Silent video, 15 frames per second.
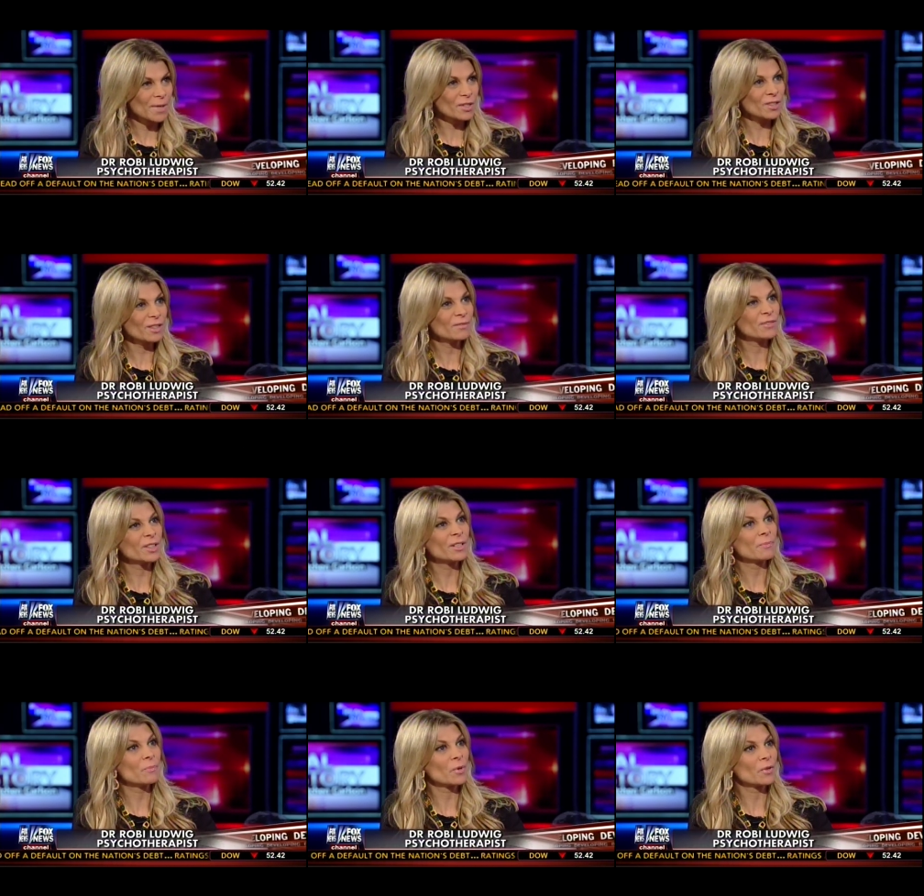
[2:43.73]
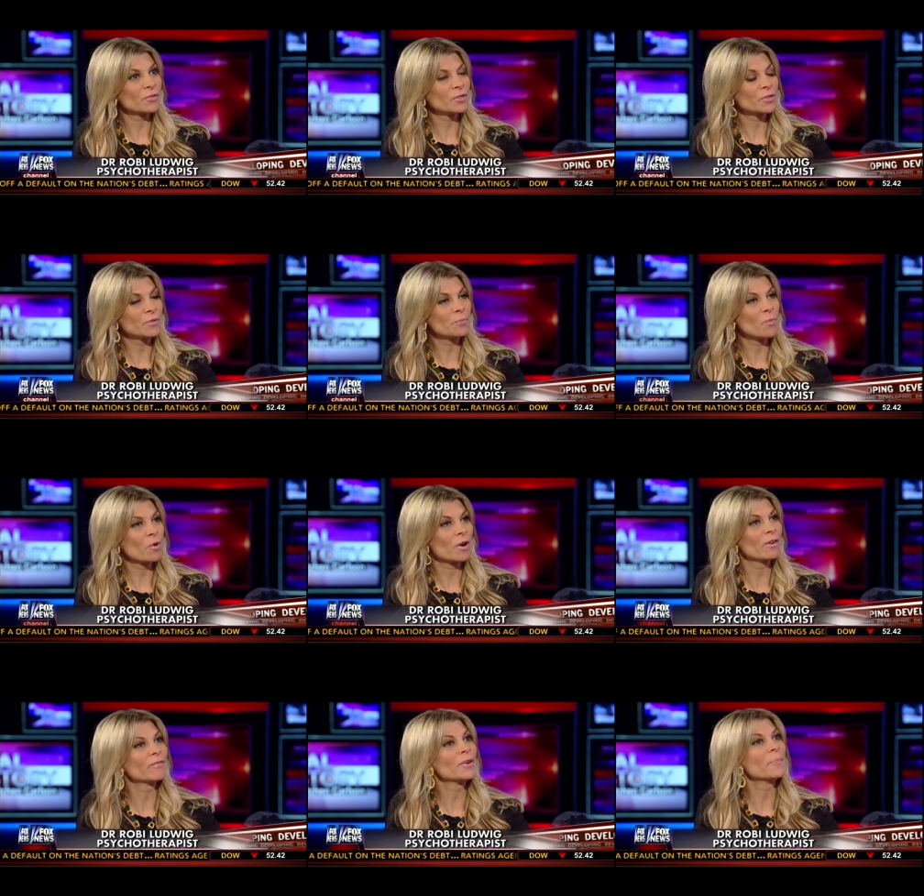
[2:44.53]
especially if you give birth to
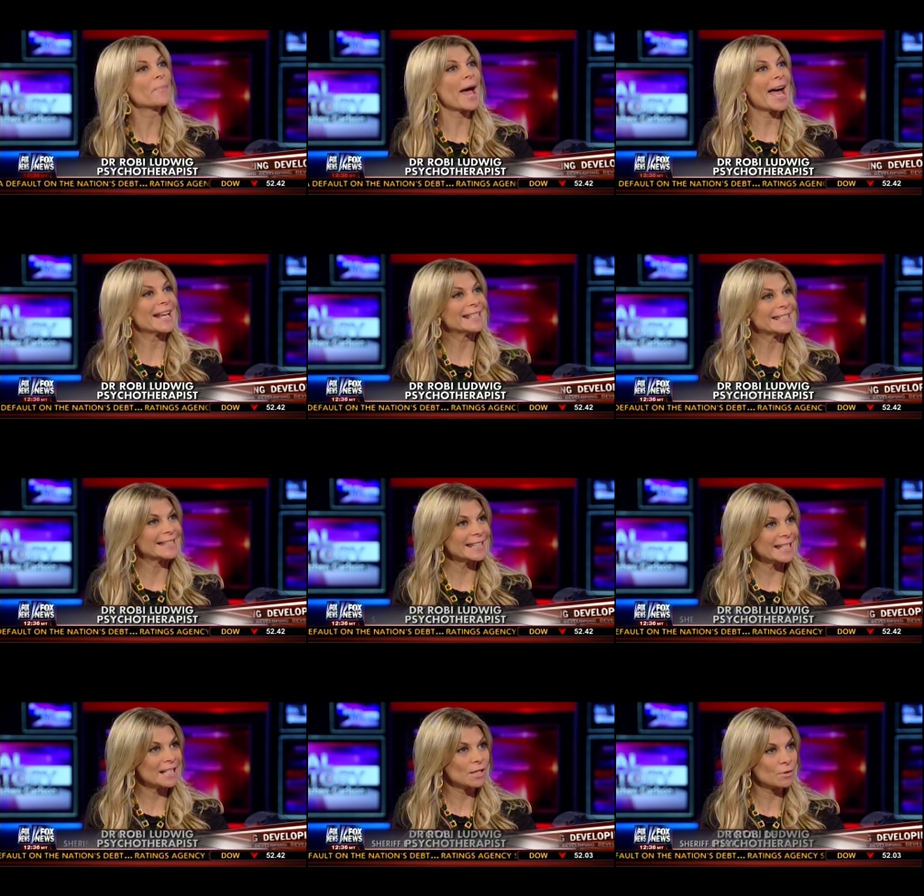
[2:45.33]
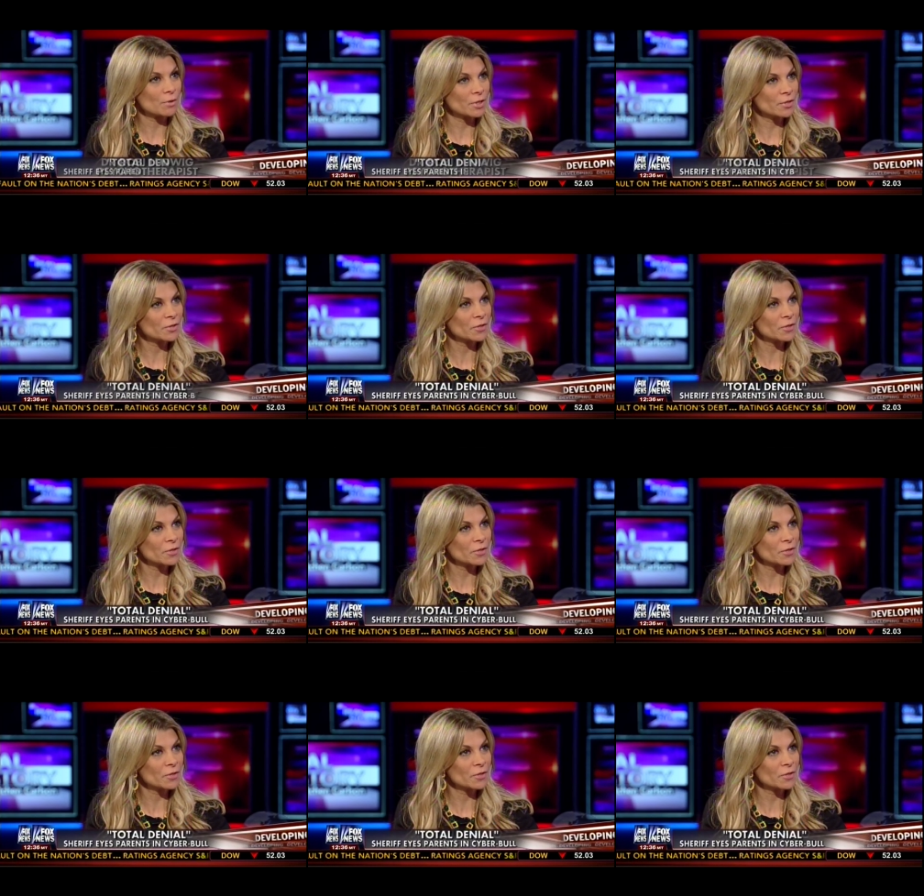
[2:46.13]
more of a bad seed or a